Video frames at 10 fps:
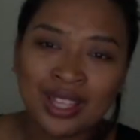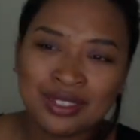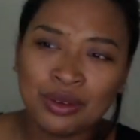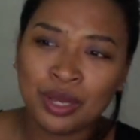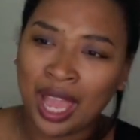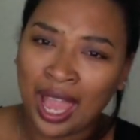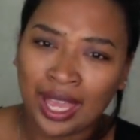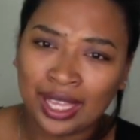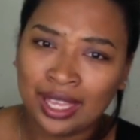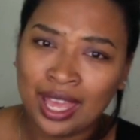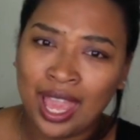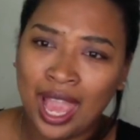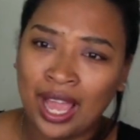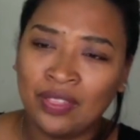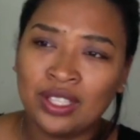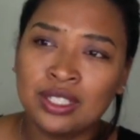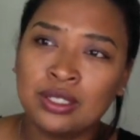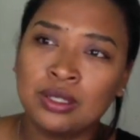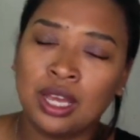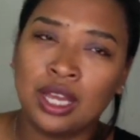it's okay. And this
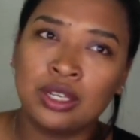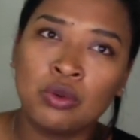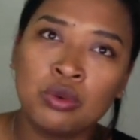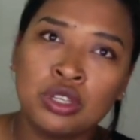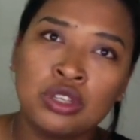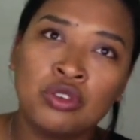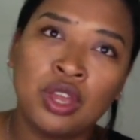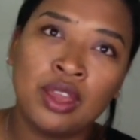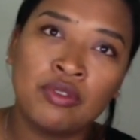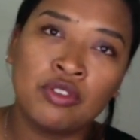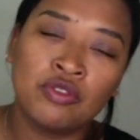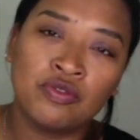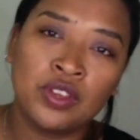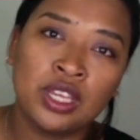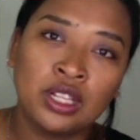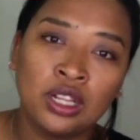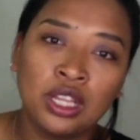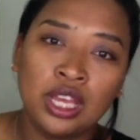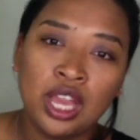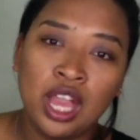is, I don't want you to ever feel
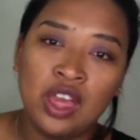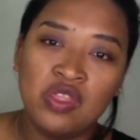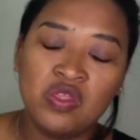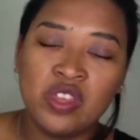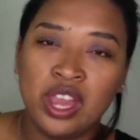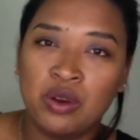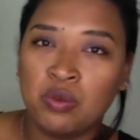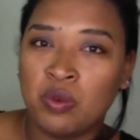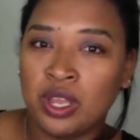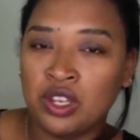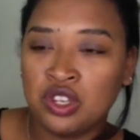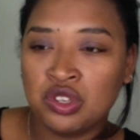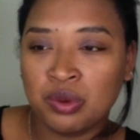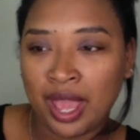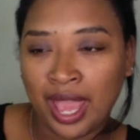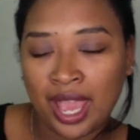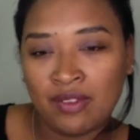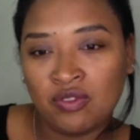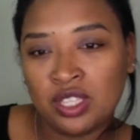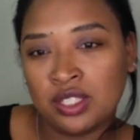that when you have
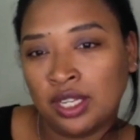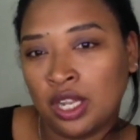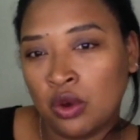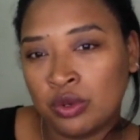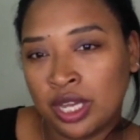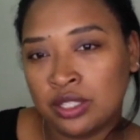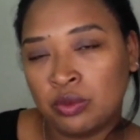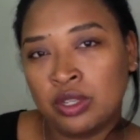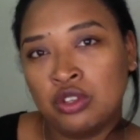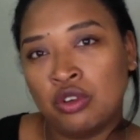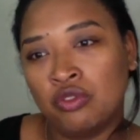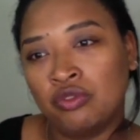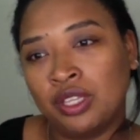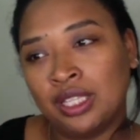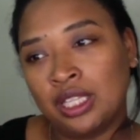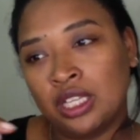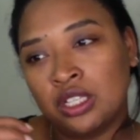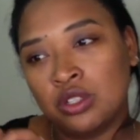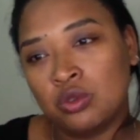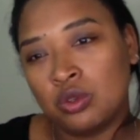these low days, when you're
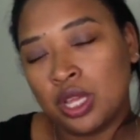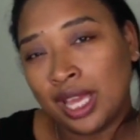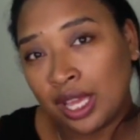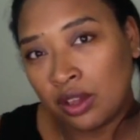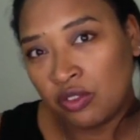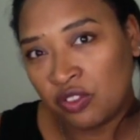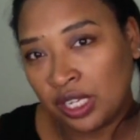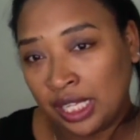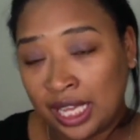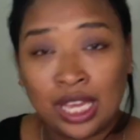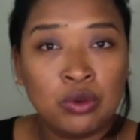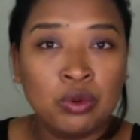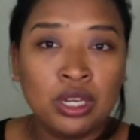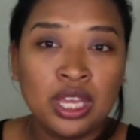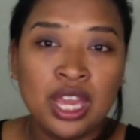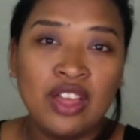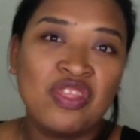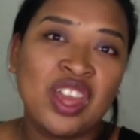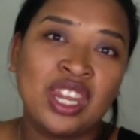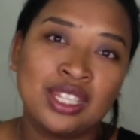feeling inward,
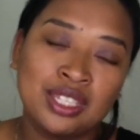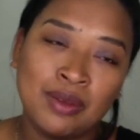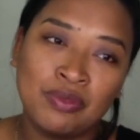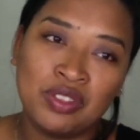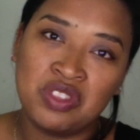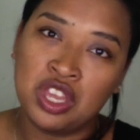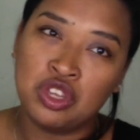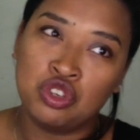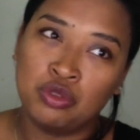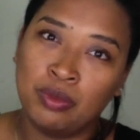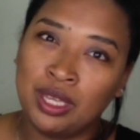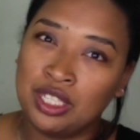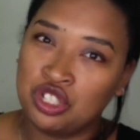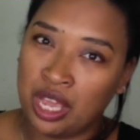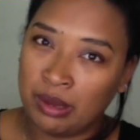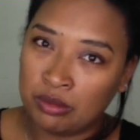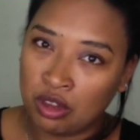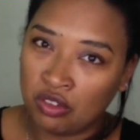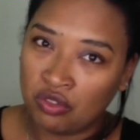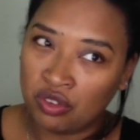that it's something that you should be ashamed
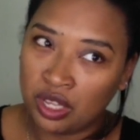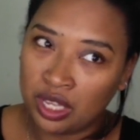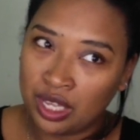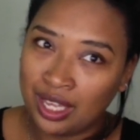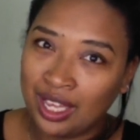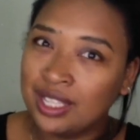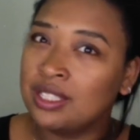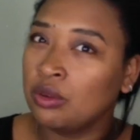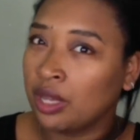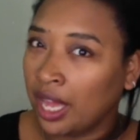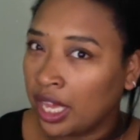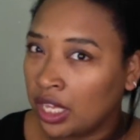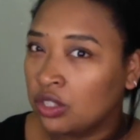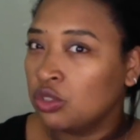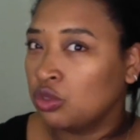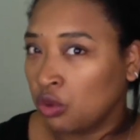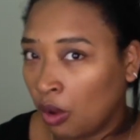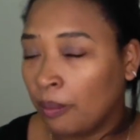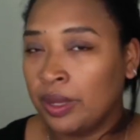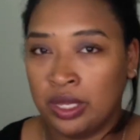of. It's okay to not
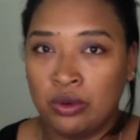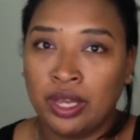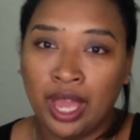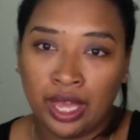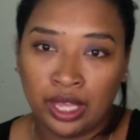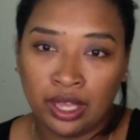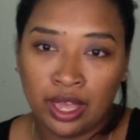be okay.